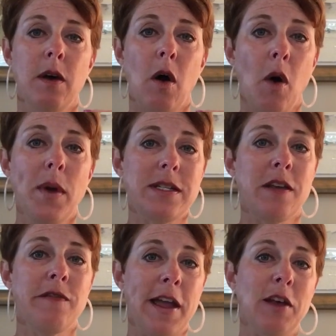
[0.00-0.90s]
always
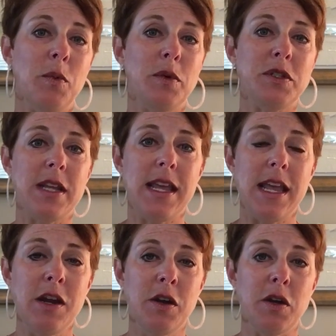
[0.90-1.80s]
available to
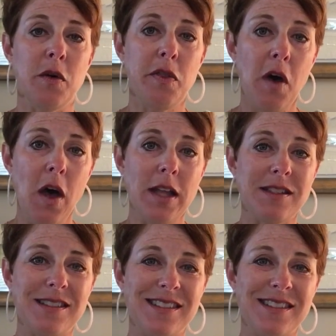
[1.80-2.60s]
hear your thoughts.